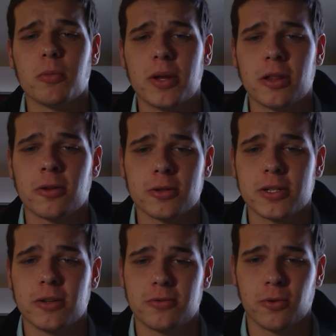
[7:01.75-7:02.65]
Because I can
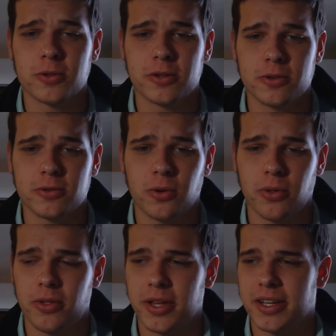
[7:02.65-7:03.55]
remember being 13 and
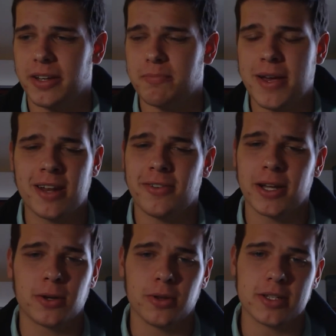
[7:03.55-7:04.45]
14 years old and
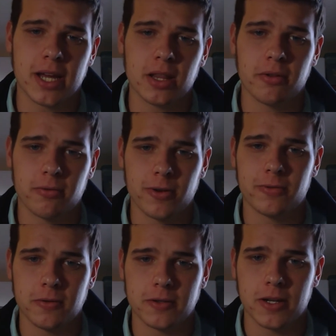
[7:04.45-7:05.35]
thinking, man, if I could
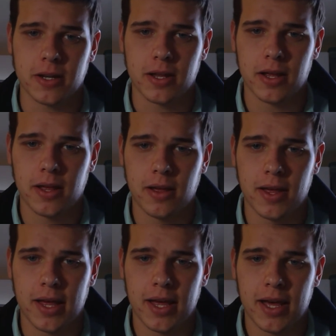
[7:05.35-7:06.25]
only deadlift
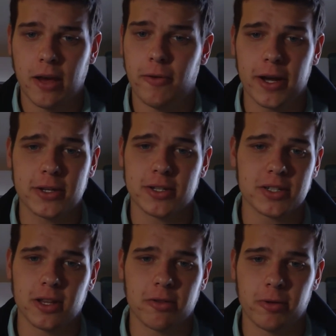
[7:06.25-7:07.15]
315,
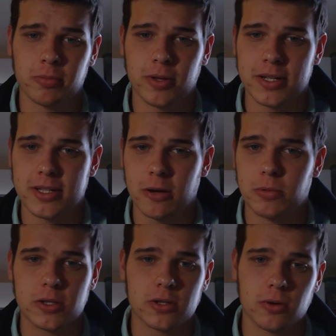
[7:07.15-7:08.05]
if I could just get
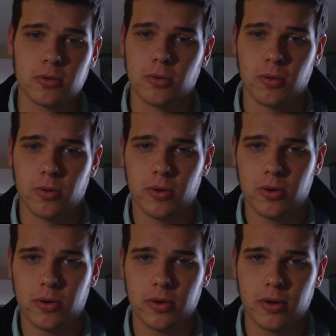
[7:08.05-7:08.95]
3 plates, that would be
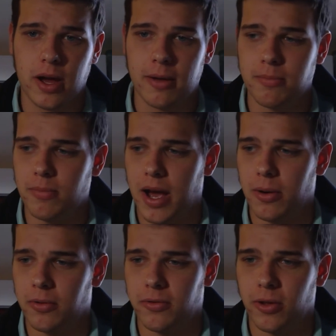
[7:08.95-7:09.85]
so cool.
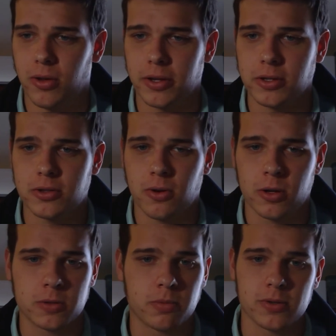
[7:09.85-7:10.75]
I would
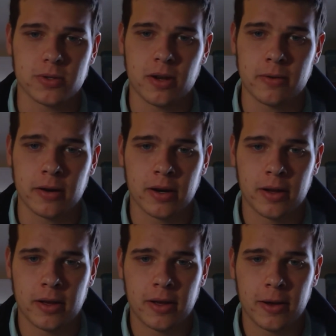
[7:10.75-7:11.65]
feel like the strongest
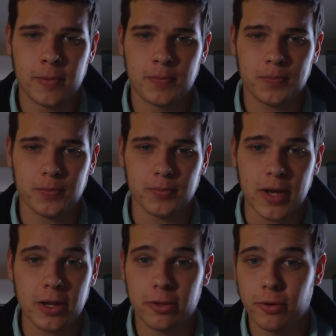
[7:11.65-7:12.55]
person ever.
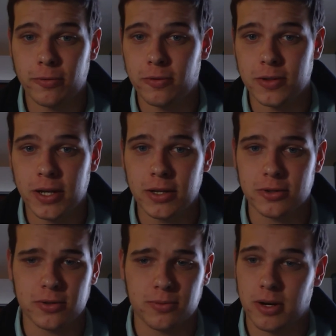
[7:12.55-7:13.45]
Now the
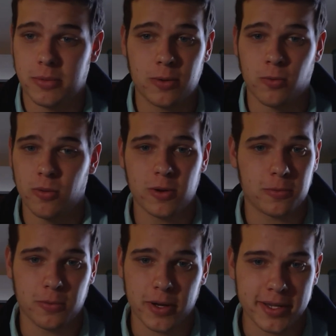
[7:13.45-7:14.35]
315 is just
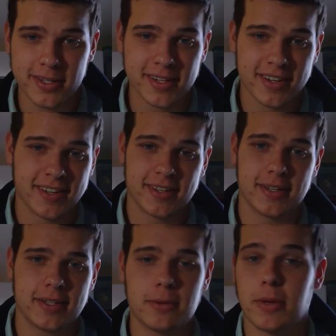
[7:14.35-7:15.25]
one of my warm-up
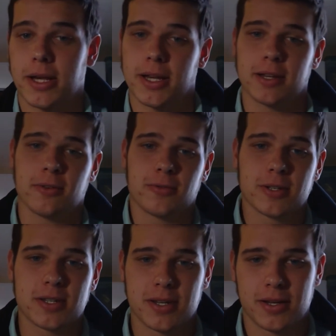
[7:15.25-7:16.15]
weights.
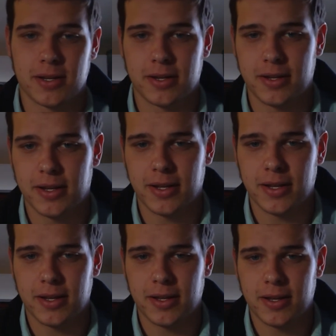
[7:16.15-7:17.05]
Didn't make any difference.